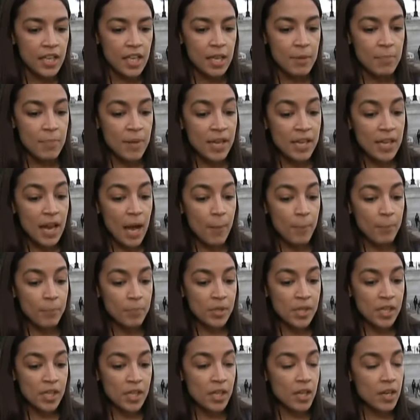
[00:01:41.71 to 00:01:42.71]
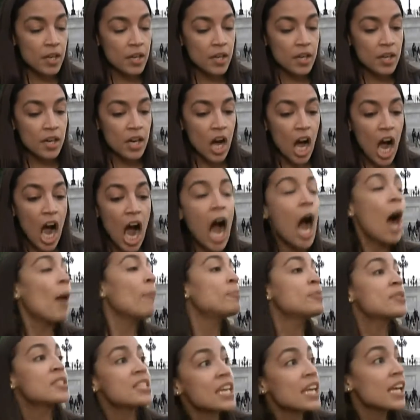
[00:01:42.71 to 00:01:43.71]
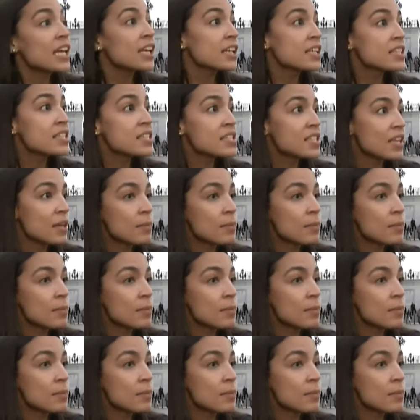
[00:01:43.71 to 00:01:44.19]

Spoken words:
it may not be optics,